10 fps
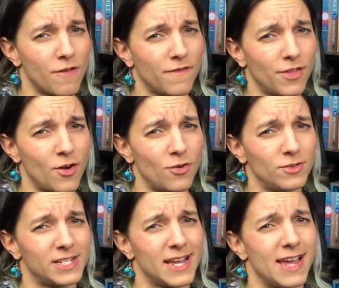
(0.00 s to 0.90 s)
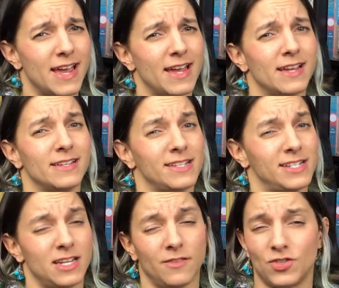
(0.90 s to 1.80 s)
of those and
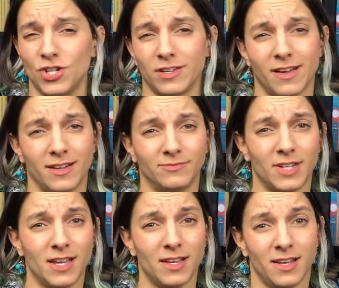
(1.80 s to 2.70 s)
see if she can